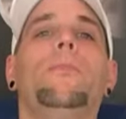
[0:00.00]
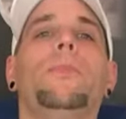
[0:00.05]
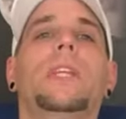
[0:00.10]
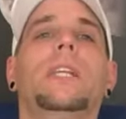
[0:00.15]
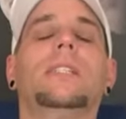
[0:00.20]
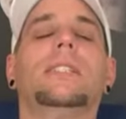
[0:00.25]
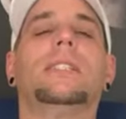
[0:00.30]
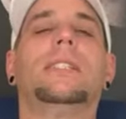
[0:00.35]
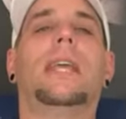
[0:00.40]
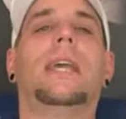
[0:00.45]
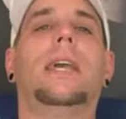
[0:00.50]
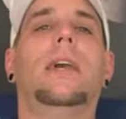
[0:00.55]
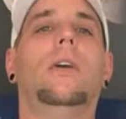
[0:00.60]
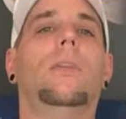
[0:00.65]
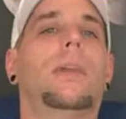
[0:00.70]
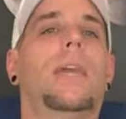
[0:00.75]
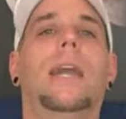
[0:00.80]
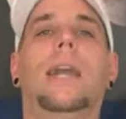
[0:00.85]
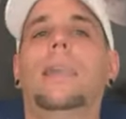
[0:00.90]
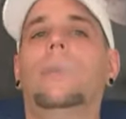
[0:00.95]
is say,
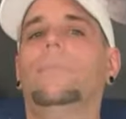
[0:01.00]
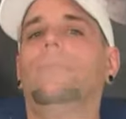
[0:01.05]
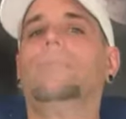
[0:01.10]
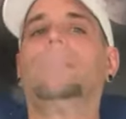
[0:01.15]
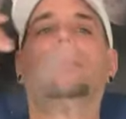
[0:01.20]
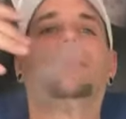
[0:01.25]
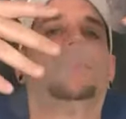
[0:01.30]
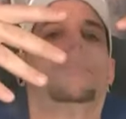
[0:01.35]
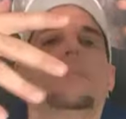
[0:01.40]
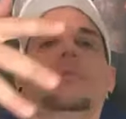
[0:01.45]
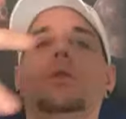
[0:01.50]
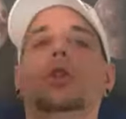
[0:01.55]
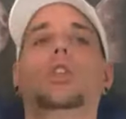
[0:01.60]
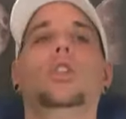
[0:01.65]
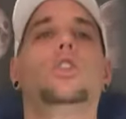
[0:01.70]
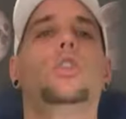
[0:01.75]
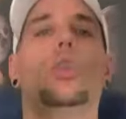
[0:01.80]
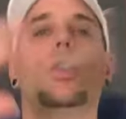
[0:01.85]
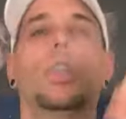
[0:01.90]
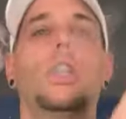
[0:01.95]
okay,
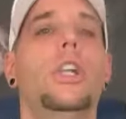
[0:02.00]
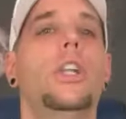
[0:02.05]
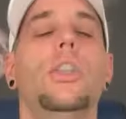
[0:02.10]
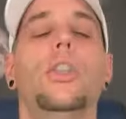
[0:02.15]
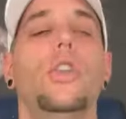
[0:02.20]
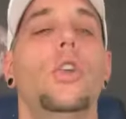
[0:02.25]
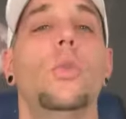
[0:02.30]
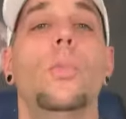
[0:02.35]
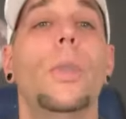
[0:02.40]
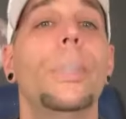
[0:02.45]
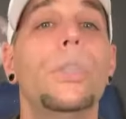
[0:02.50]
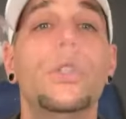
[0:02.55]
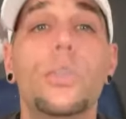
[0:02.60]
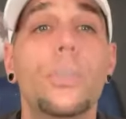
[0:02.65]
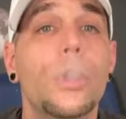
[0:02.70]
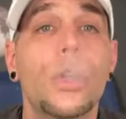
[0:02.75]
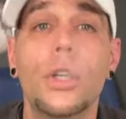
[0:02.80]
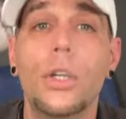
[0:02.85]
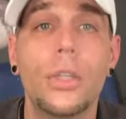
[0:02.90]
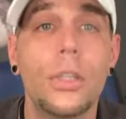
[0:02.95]
you're going to do what
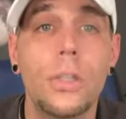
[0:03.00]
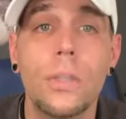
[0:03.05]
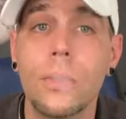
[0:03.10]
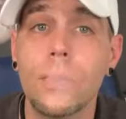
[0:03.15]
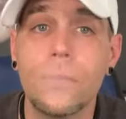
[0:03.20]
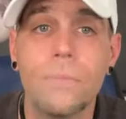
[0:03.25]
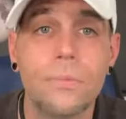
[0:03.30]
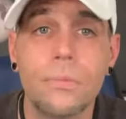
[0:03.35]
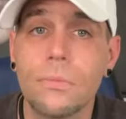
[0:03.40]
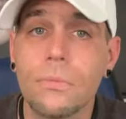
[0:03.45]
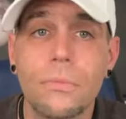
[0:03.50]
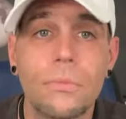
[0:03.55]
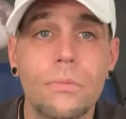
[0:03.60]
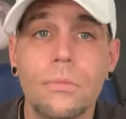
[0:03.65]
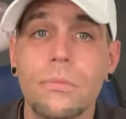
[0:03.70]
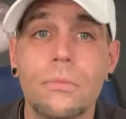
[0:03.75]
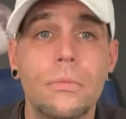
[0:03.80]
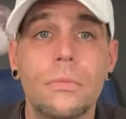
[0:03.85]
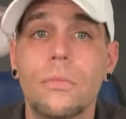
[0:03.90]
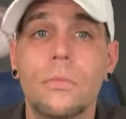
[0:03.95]
you're going to do.
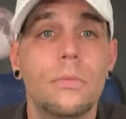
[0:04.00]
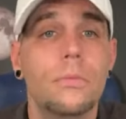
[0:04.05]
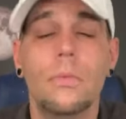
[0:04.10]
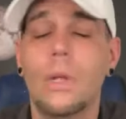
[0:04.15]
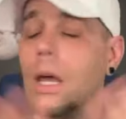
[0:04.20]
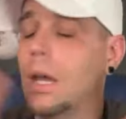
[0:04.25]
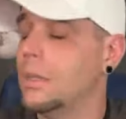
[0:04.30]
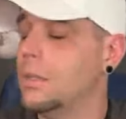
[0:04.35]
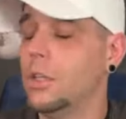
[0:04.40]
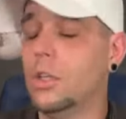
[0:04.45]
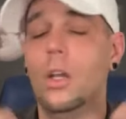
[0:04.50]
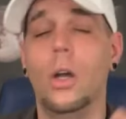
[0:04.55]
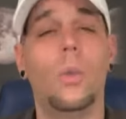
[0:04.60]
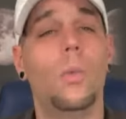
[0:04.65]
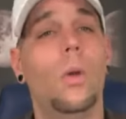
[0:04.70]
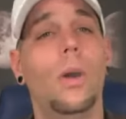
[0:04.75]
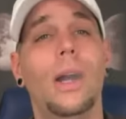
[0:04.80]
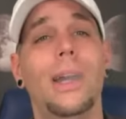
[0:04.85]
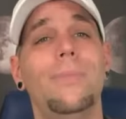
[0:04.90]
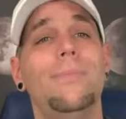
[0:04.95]
You know
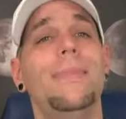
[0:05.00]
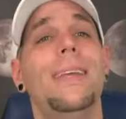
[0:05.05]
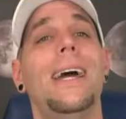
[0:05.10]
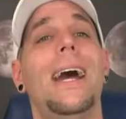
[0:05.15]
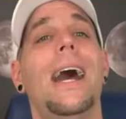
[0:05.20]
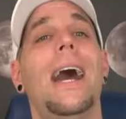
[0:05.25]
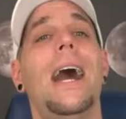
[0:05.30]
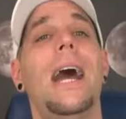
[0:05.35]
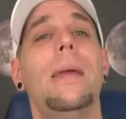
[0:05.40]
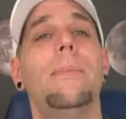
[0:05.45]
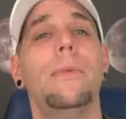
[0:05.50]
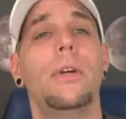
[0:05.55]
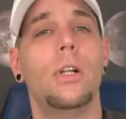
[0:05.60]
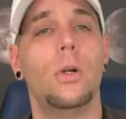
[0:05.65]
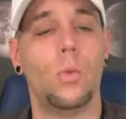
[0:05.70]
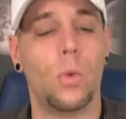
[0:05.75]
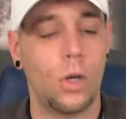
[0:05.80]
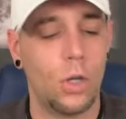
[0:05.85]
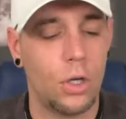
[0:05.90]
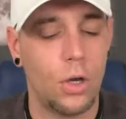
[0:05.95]
what? I'm going to
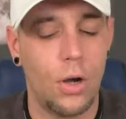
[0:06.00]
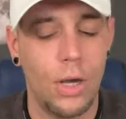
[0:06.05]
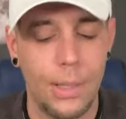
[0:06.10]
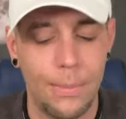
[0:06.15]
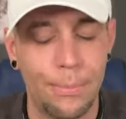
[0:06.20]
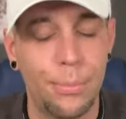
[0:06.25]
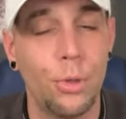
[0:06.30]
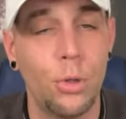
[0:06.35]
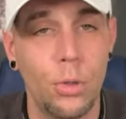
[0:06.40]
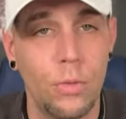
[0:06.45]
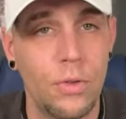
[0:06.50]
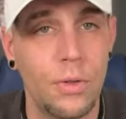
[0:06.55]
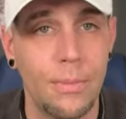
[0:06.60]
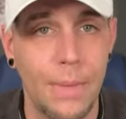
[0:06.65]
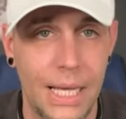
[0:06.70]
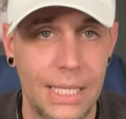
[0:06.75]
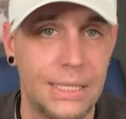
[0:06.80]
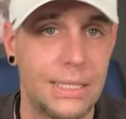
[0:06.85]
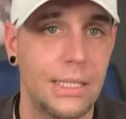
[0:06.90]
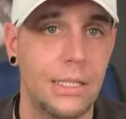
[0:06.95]
work on improving
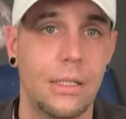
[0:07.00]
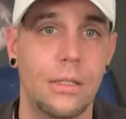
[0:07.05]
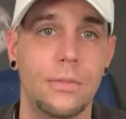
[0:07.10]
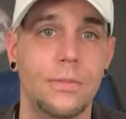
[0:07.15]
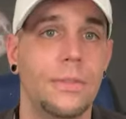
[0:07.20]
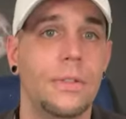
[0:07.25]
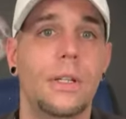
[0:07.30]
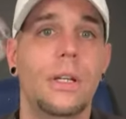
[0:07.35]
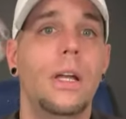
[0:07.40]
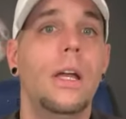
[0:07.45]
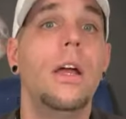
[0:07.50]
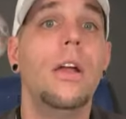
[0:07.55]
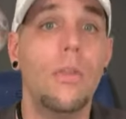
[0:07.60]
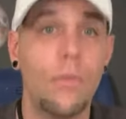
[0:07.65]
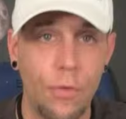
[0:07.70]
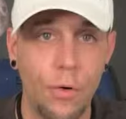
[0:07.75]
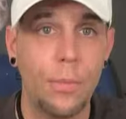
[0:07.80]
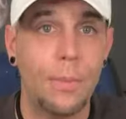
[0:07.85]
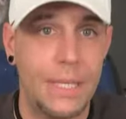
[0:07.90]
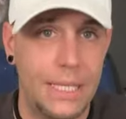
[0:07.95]
myself
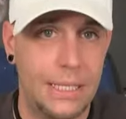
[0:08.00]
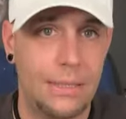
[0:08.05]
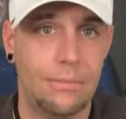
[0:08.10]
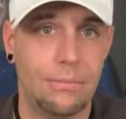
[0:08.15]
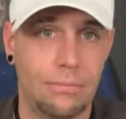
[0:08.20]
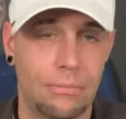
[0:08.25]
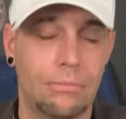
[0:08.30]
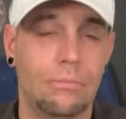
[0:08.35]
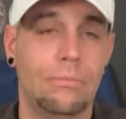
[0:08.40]
for me.